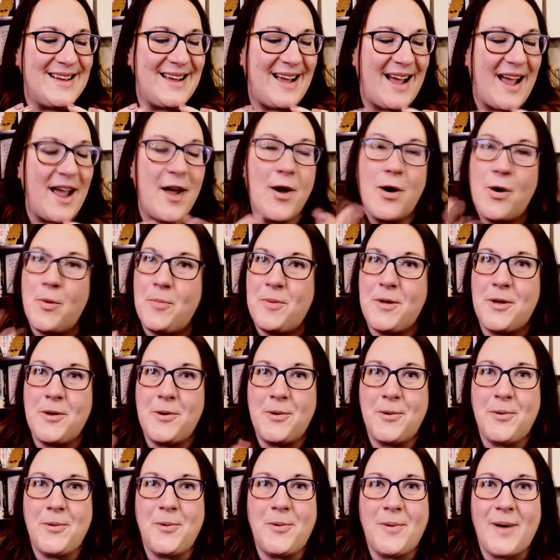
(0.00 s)
I hope
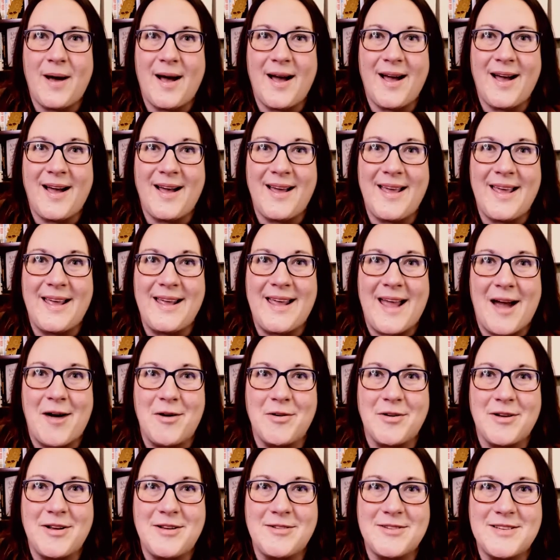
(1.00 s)
you
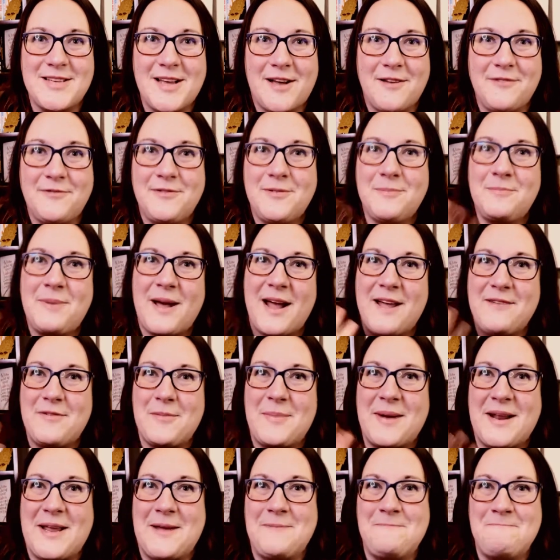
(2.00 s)
encounter it yourself. Bye,
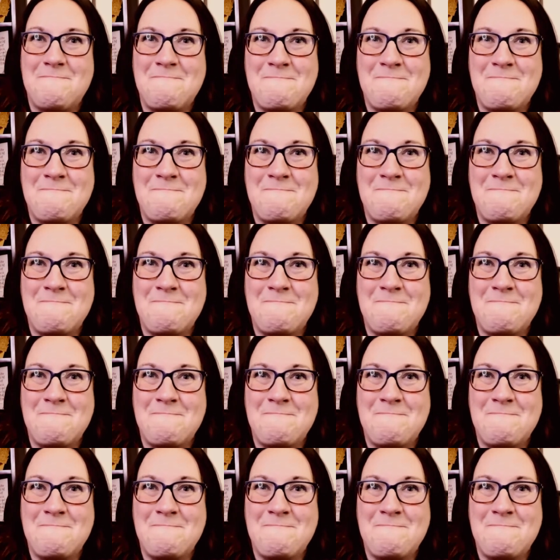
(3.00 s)
everybody.